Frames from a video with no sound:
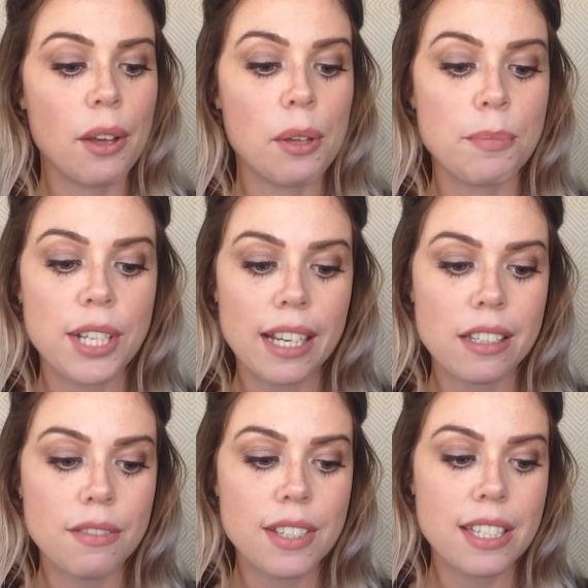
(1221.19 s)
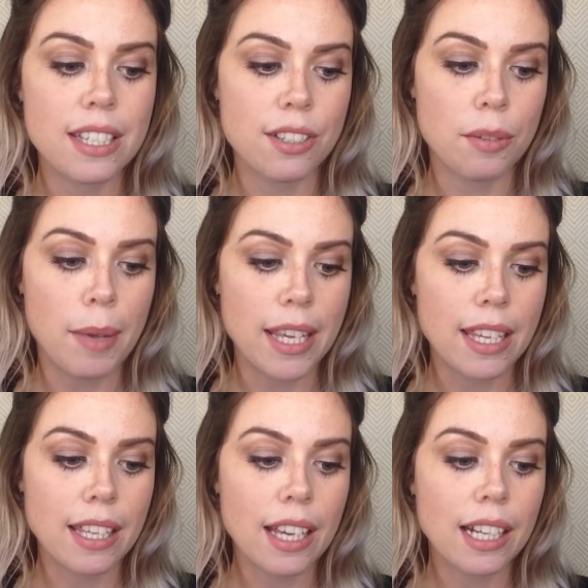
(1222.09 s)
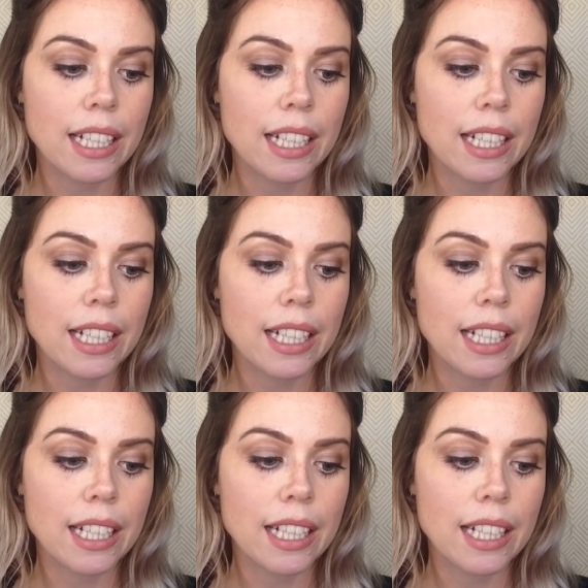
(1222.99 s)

Objective decision making,